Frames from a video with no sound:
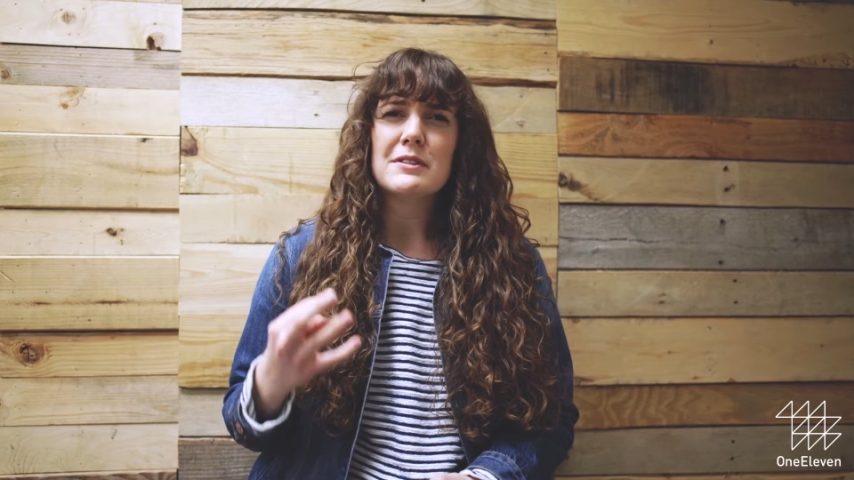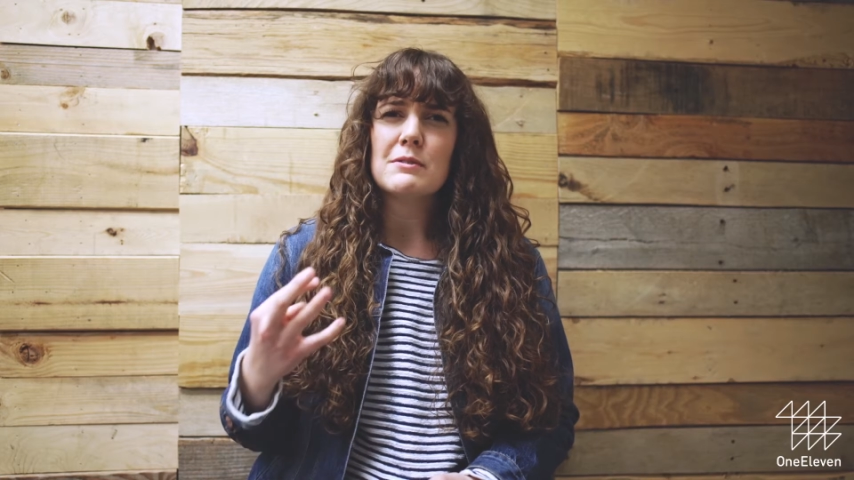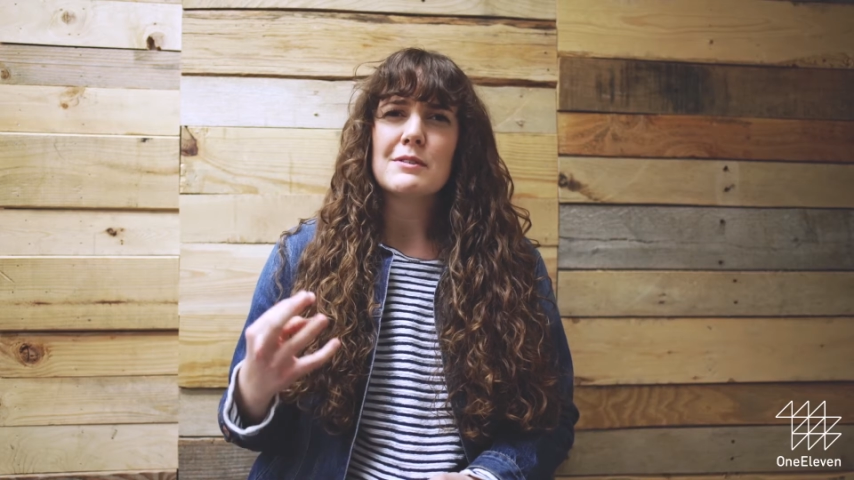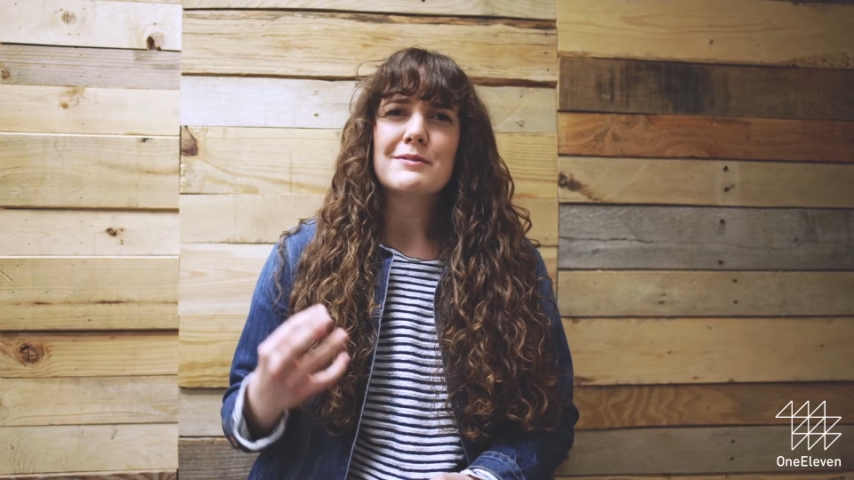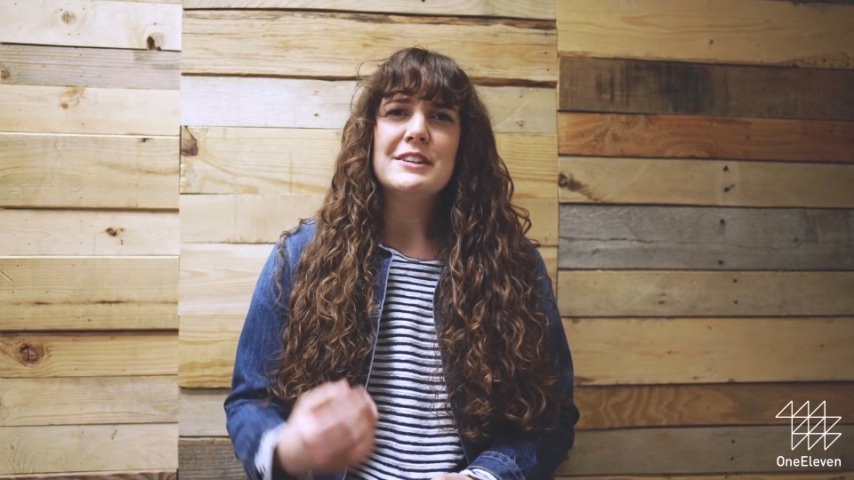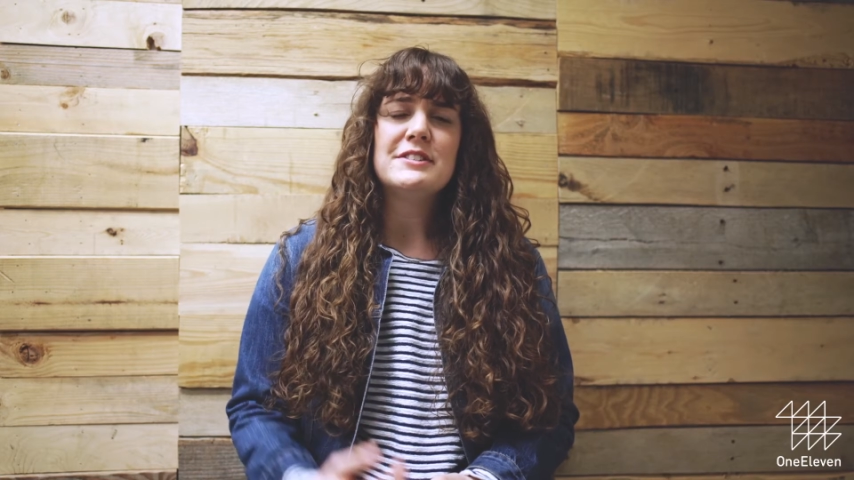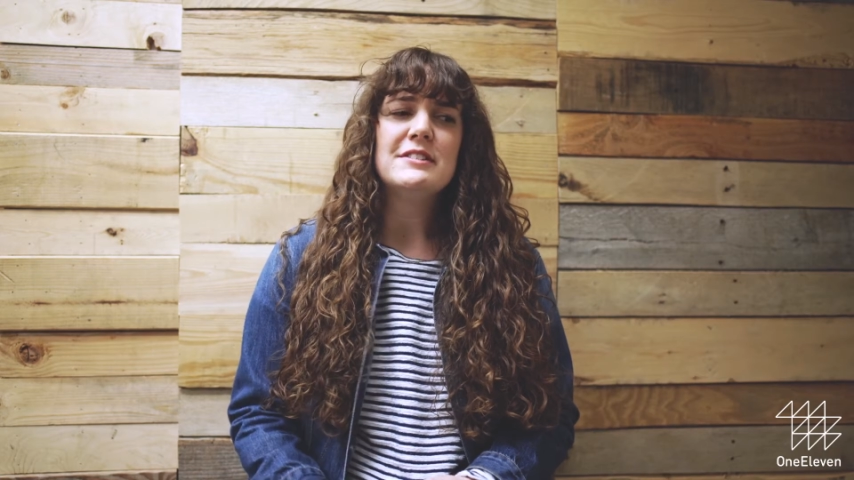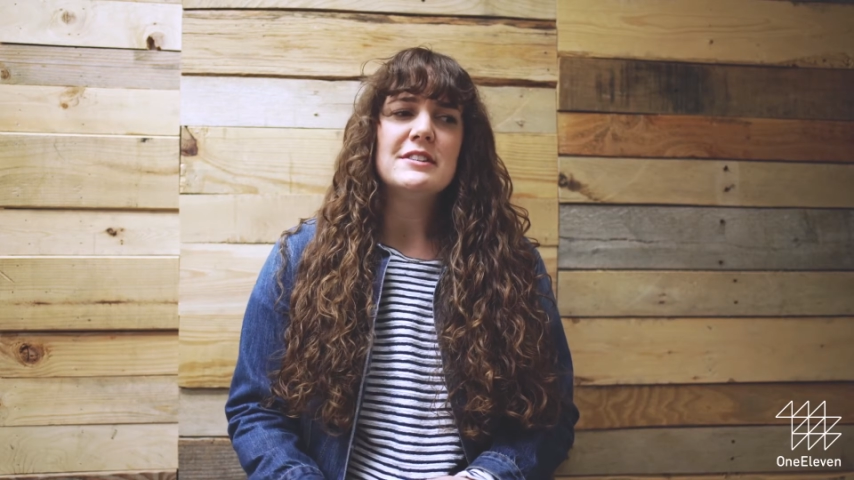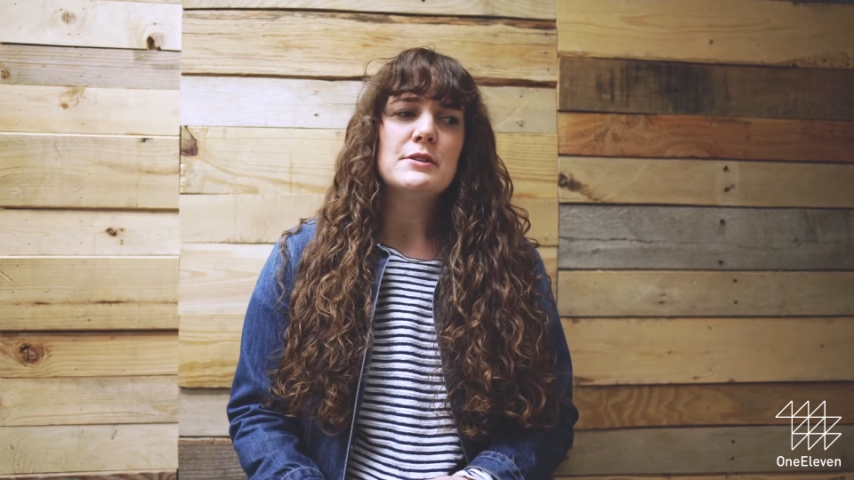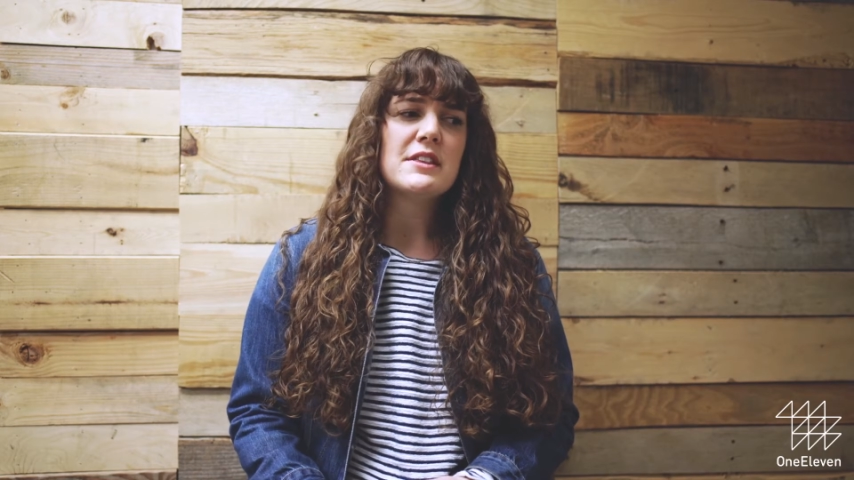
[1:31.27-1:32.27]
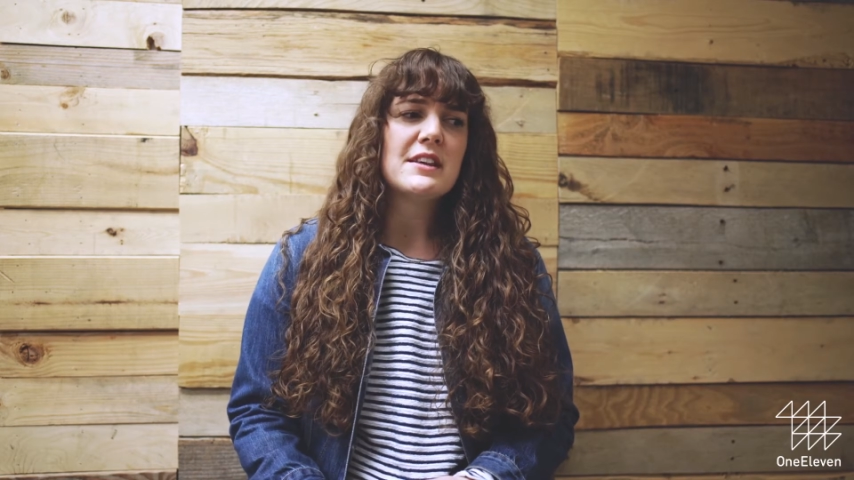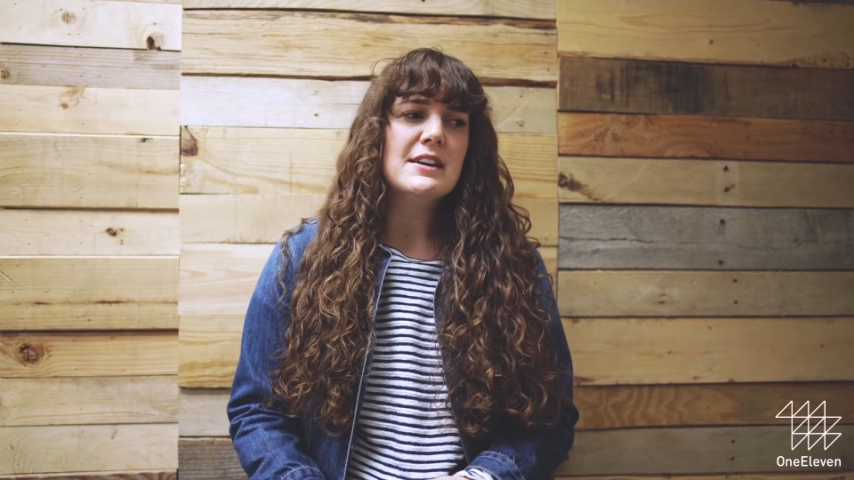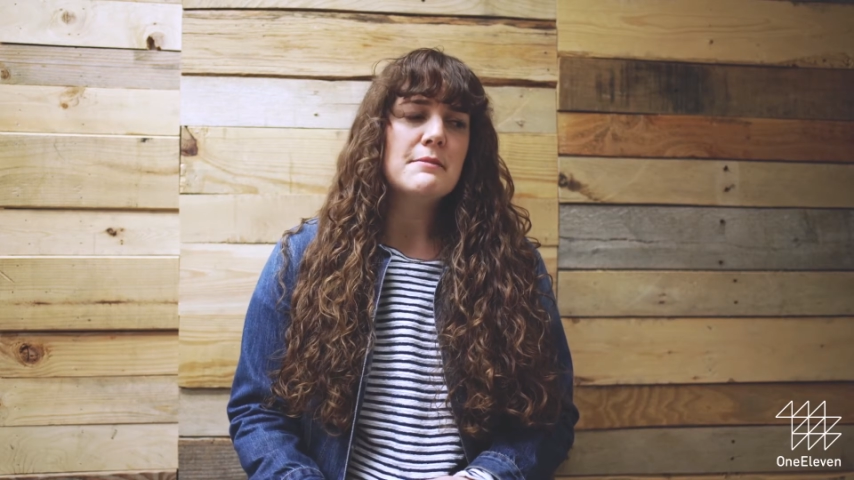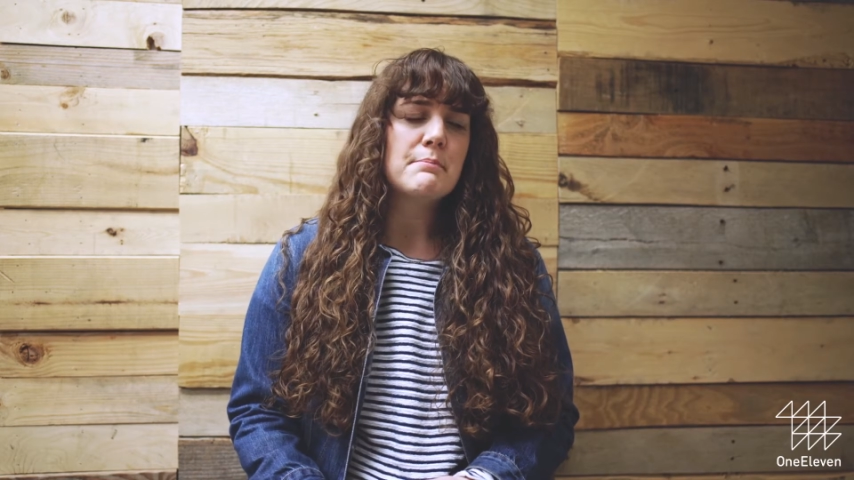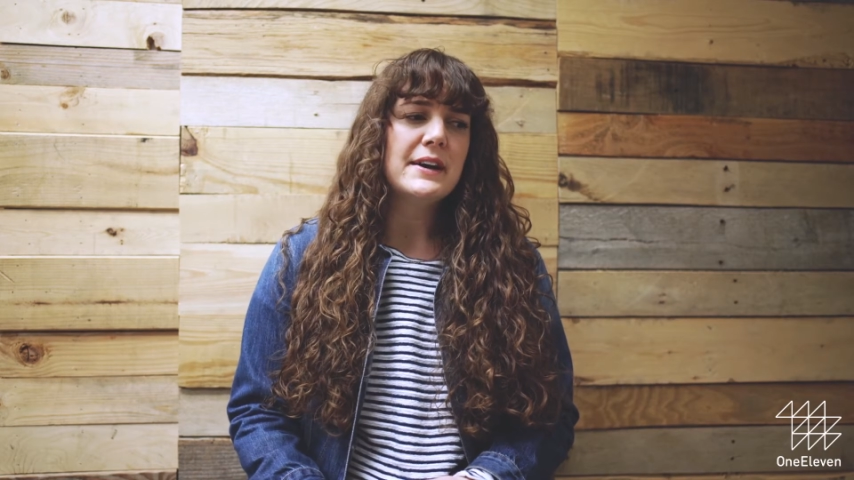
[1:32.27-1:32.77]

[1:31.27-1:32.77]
that the Lord wanted to do with it,